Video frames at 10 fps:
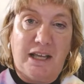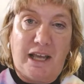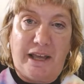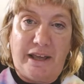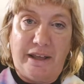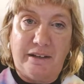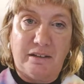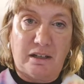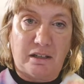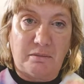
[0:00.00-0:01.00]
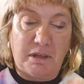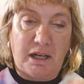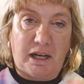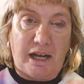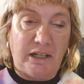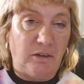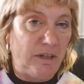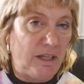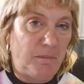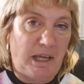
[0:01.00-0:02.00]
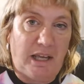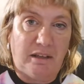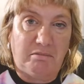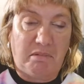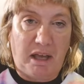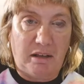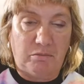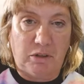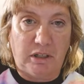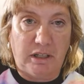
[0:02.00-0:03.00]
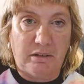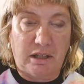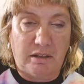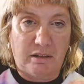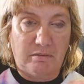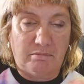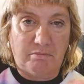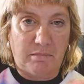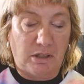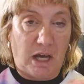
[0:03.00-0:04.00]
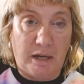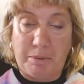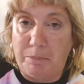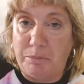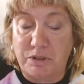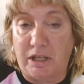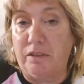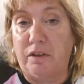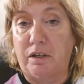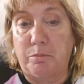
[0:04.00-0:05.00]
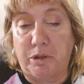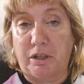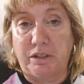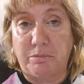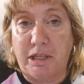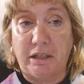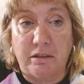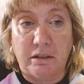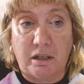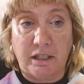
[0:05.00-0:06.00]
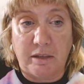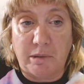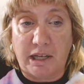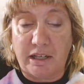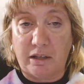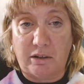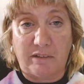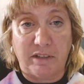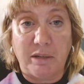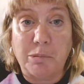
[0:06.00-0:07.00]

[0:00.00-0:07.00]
And um, I know eBay really, a lot of people sell their print on demand on eBay and they don't have any